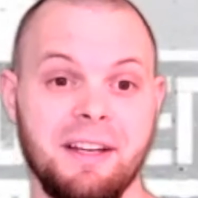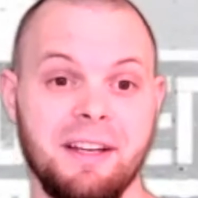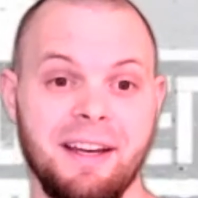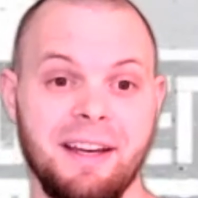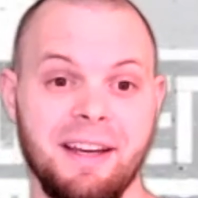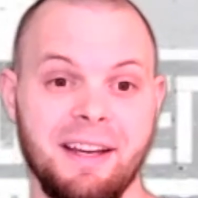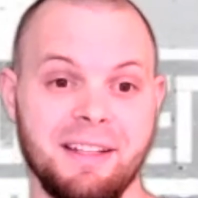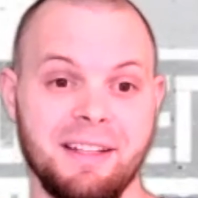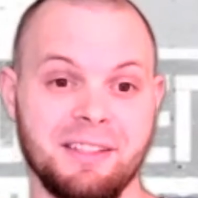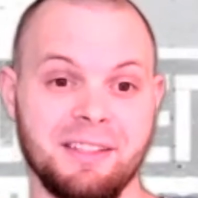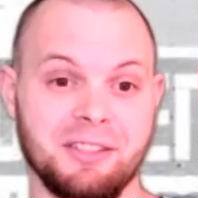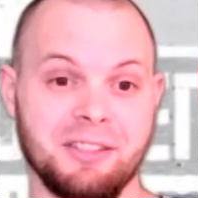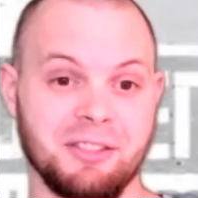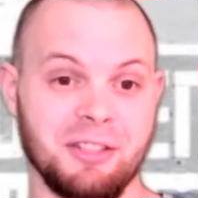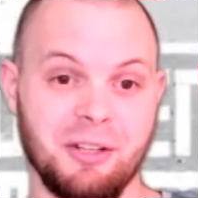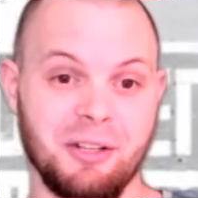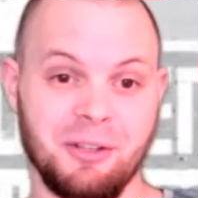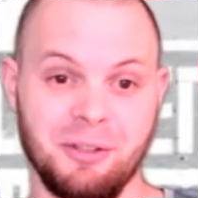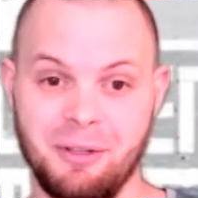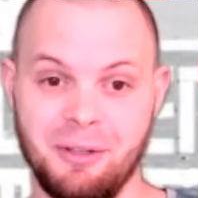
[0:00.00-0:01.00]
And
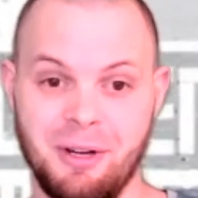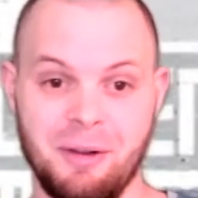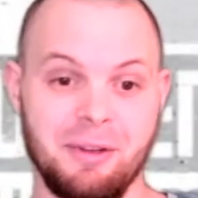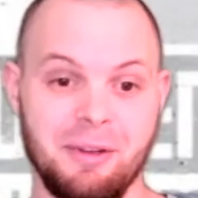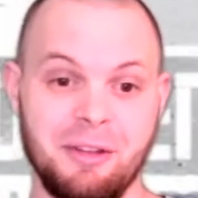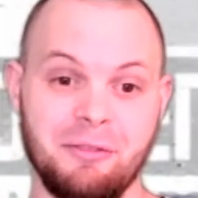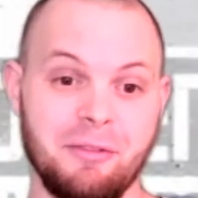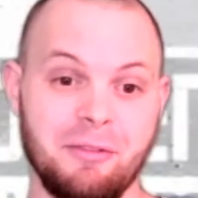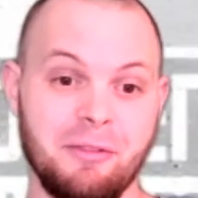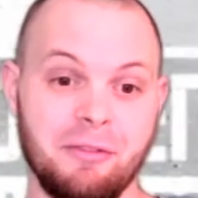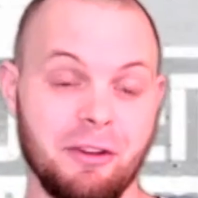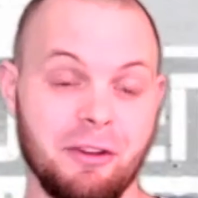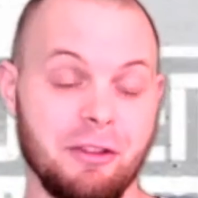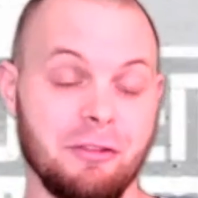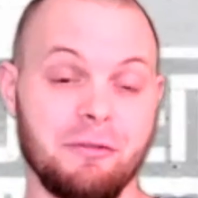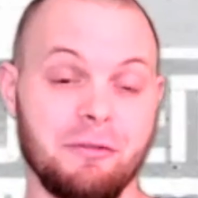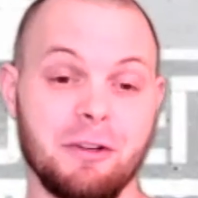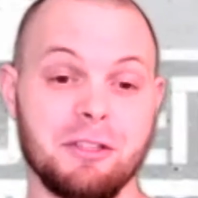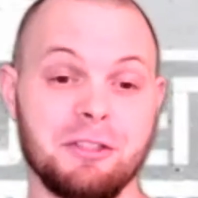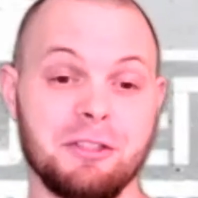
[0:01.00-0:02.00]
so, I mean, for the
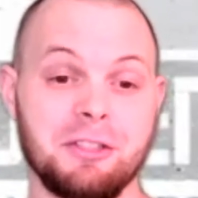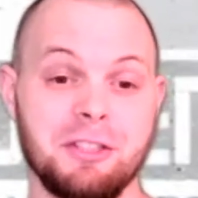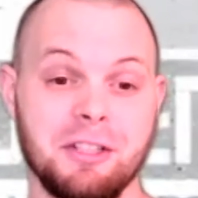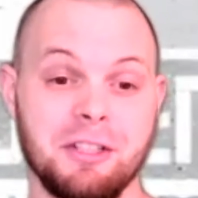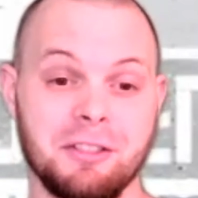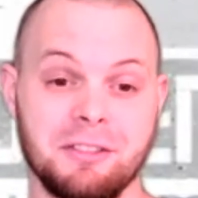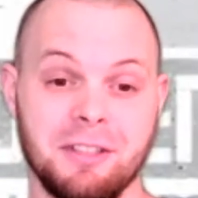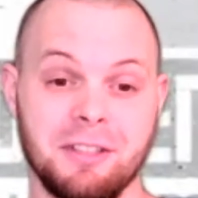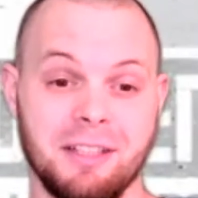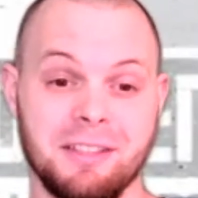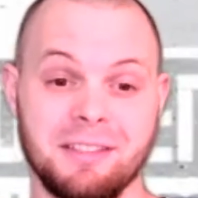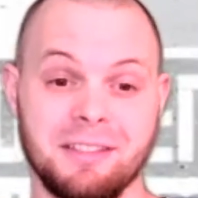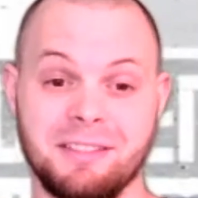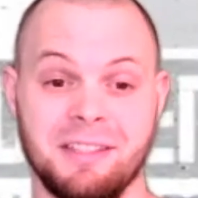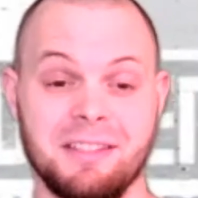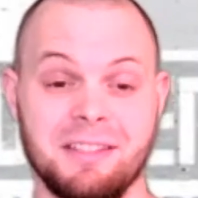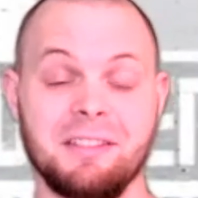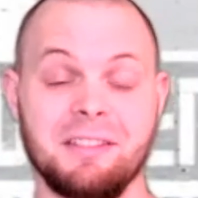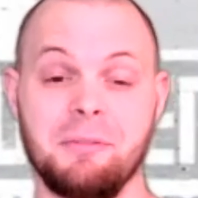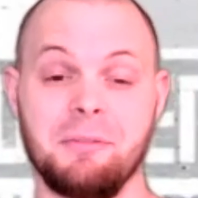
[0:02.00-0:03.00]
first year, it's like
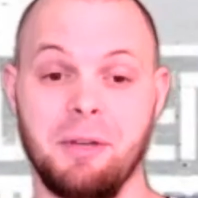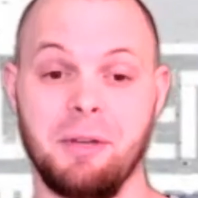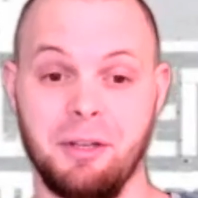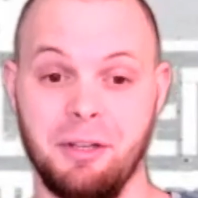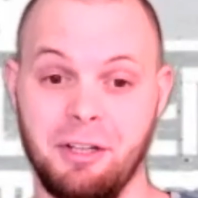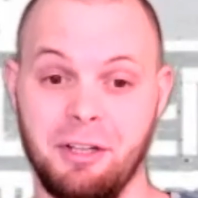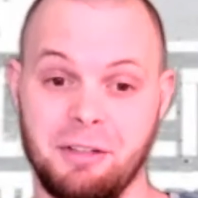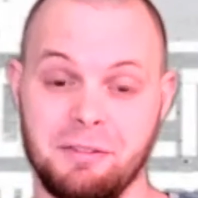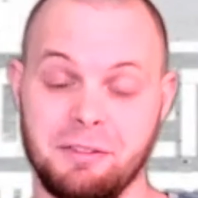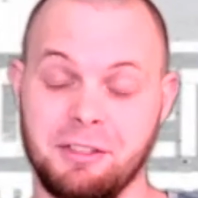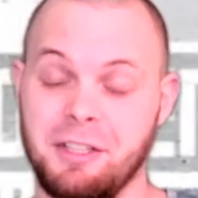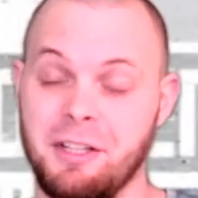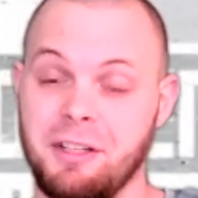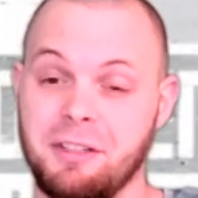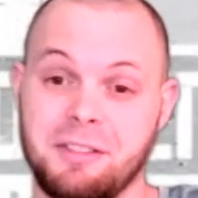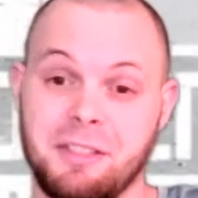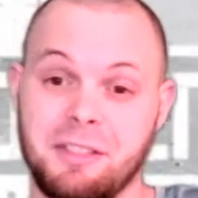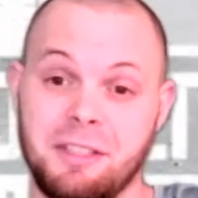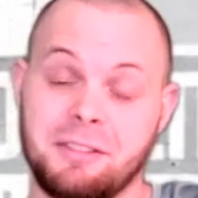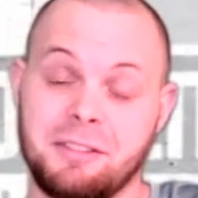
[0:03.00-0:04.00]
60 million of his
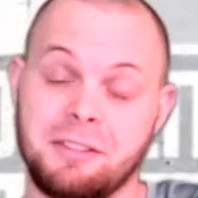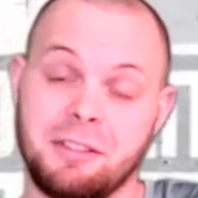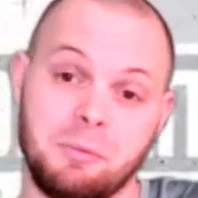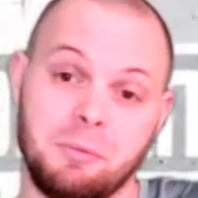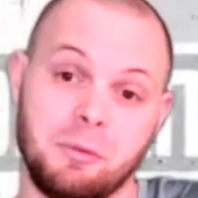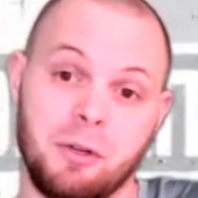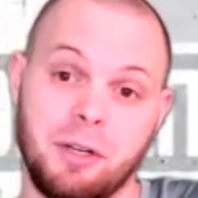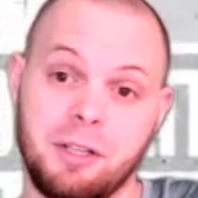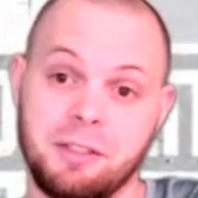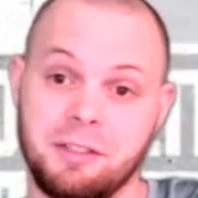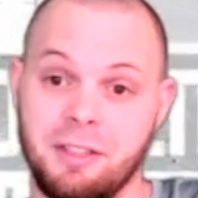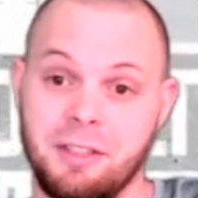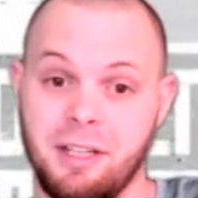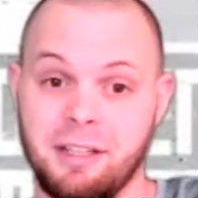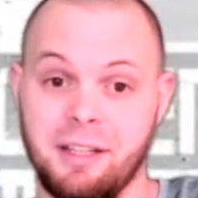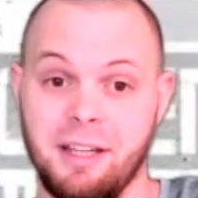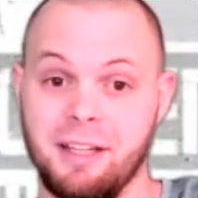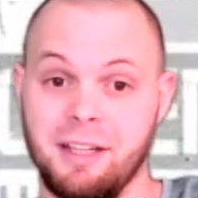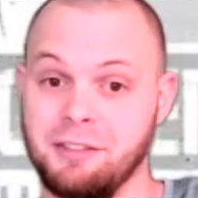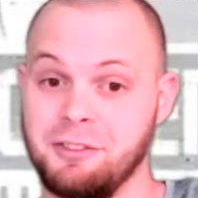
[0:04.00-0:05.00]
guaranteed, something crazy
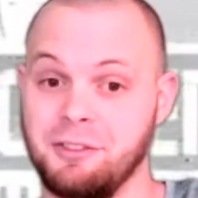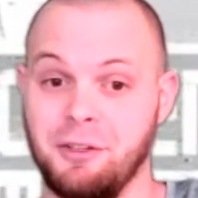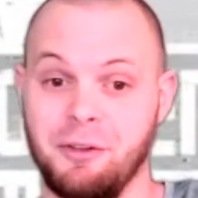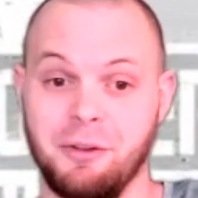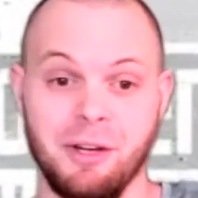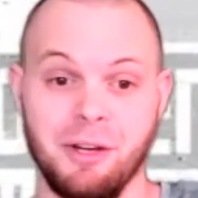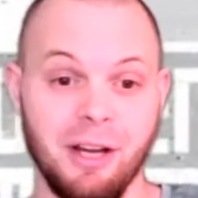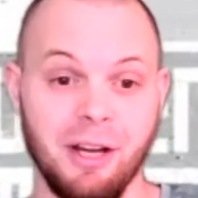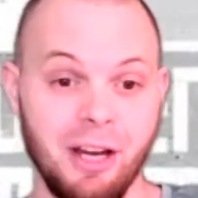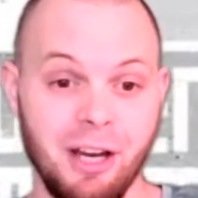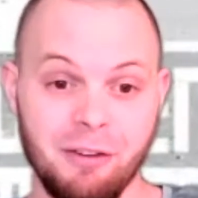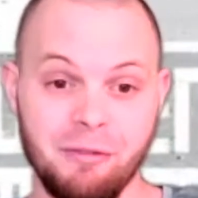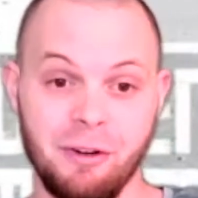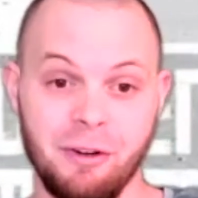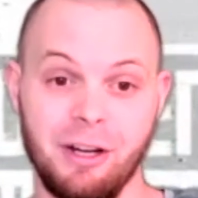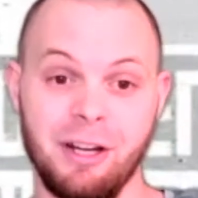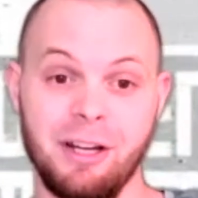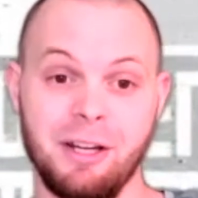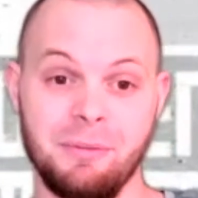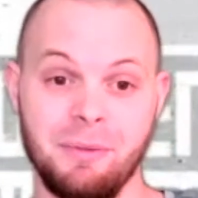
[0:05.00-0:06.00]
like that. So
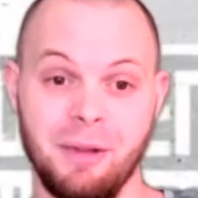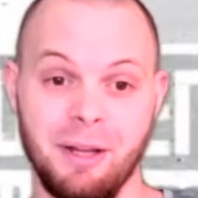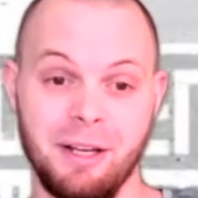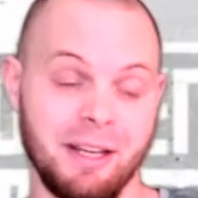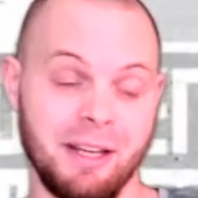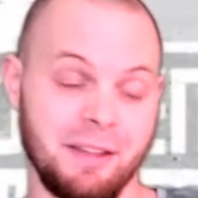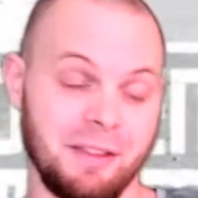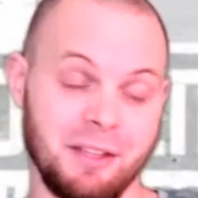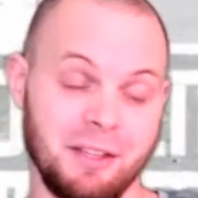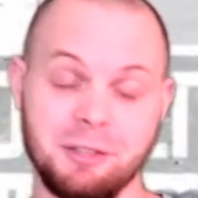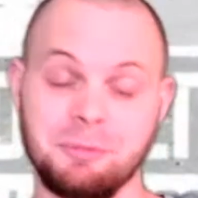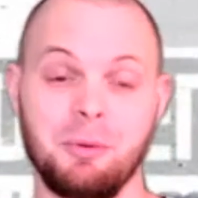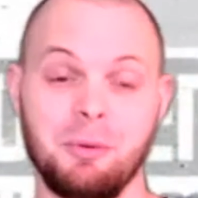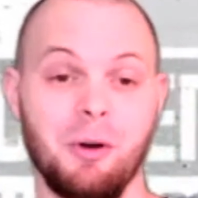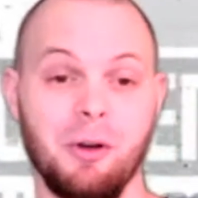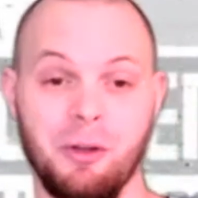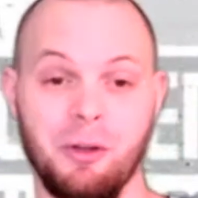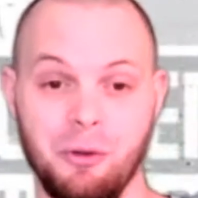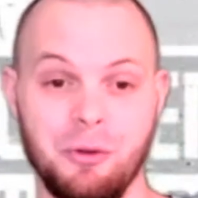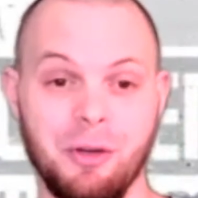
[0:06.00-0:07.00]
for him, like at this
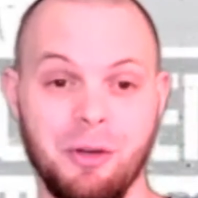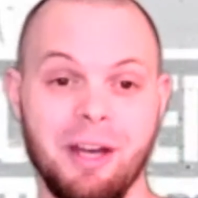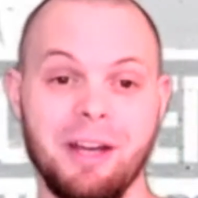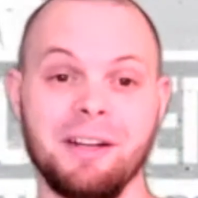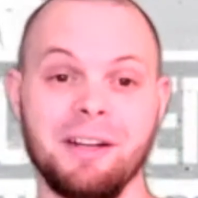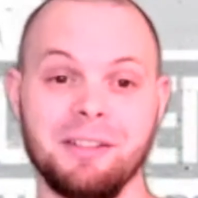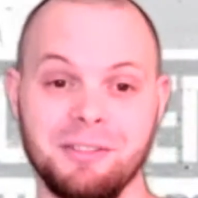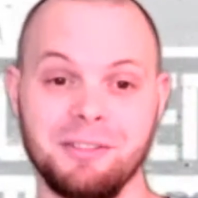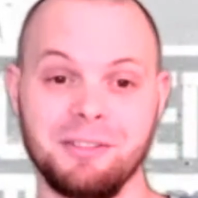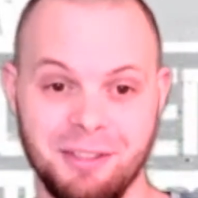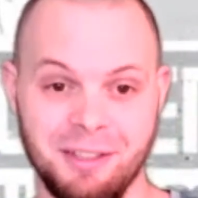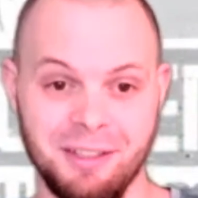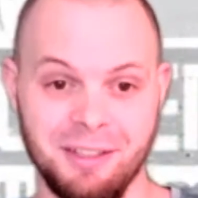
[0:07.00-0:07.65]
point, who cares?